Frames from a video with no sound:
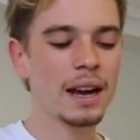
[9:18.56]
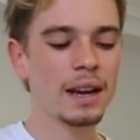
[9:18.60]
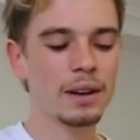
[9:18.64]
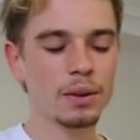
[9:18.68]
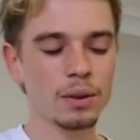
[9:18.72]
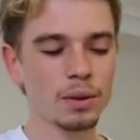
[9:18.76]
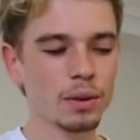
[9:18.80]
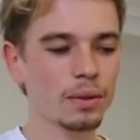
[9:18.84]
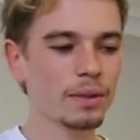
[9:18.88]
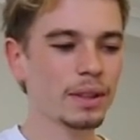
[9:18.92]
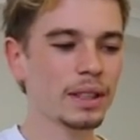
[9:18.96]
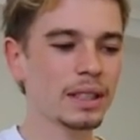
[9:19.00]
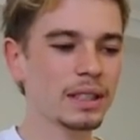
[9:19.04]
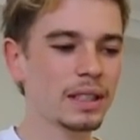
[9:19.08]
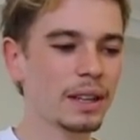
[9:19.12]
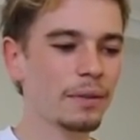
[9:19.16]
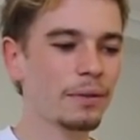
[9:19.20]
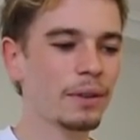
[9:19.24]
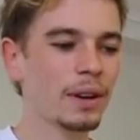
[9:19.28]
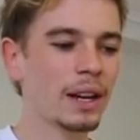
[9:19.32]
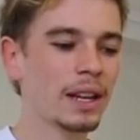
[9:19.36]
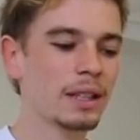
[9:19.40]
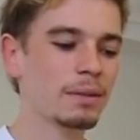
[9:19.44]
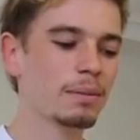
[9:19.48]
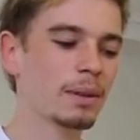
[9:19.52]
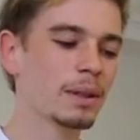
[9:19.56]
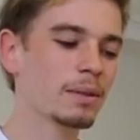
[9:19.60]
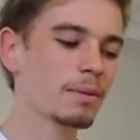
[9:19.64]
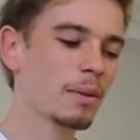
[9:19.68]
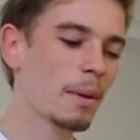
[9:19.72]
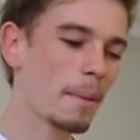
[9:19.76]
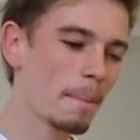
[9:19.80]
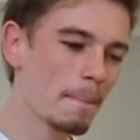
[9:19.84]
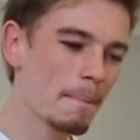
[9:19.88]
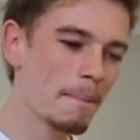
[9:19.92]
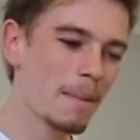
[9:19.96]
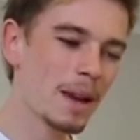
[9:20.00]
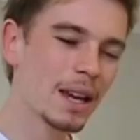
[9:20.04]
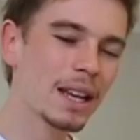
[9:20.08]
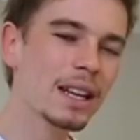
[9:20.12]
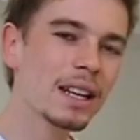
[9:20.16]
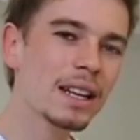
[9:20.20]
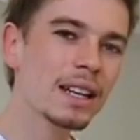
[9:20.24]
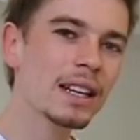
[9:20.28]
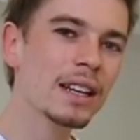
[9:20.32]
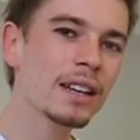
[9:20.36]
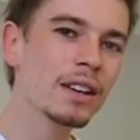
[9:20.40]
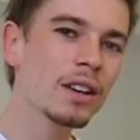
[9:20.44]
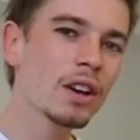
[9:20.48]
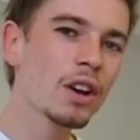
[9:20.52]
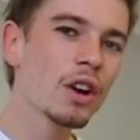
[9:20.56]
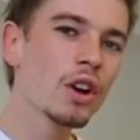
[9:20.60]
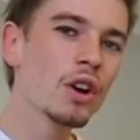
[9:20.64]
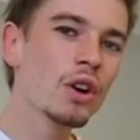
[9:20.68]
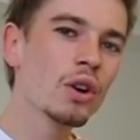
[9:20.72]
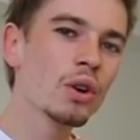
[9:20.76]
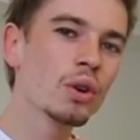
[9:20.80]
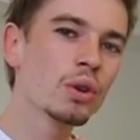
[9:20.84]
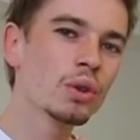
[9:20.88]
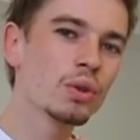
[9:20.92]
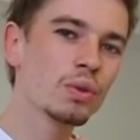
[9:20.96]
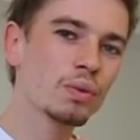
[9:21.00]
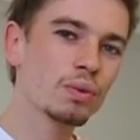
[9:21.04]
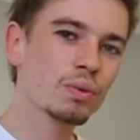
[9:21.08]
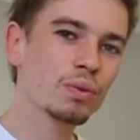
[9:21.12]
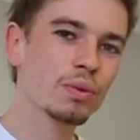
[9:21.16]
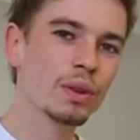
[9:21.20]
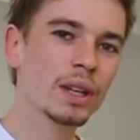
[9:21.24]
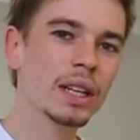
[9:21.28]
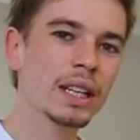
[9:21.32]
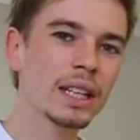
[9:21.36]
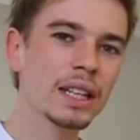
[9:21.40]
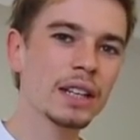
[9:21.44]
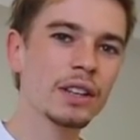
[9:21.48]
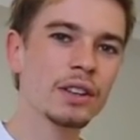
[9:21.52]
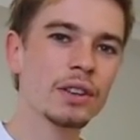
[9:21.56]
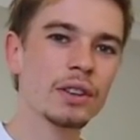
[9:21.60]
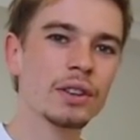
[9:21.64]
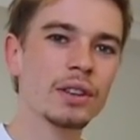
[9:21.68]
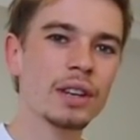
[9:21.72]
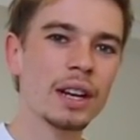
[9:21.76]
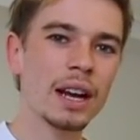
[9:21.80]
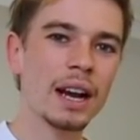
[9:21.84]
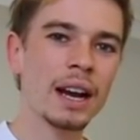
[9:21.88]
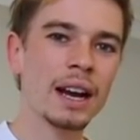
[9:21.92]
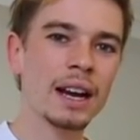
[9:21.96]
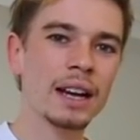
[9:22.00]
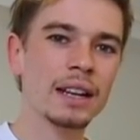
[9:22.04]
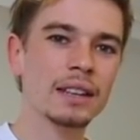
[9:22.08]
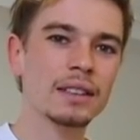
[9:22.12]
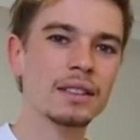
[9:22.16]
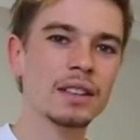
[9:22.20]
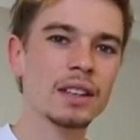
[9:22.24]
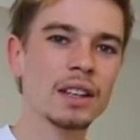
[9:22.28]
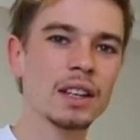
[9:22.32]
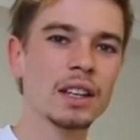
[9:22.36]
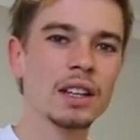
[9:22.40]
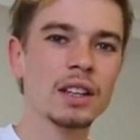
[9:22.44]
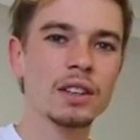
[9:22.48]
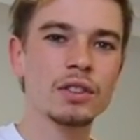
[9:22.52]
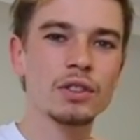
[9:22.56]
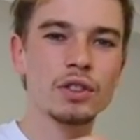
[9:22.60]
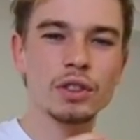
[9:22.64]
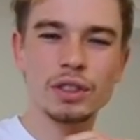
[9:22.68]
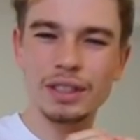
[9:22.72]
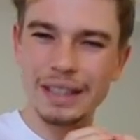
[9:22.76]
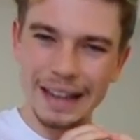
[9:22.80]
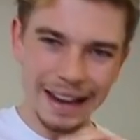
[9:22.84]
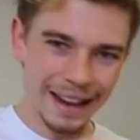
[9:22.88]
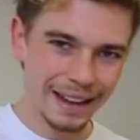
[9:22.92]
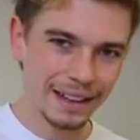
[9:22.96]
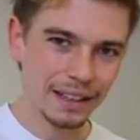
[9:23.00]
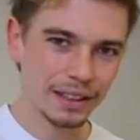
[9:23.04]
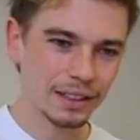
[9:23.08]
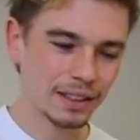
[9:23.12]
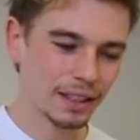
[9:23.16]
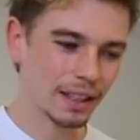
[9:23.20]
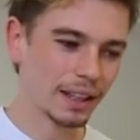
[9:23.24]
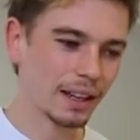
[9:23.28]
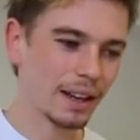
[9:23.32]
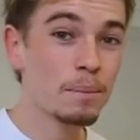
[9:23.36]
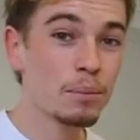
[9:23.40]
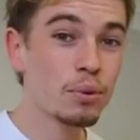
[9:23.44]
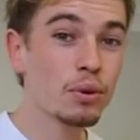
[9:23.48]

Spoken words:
and all of these different aspects. But mainly, who's really good at just editing.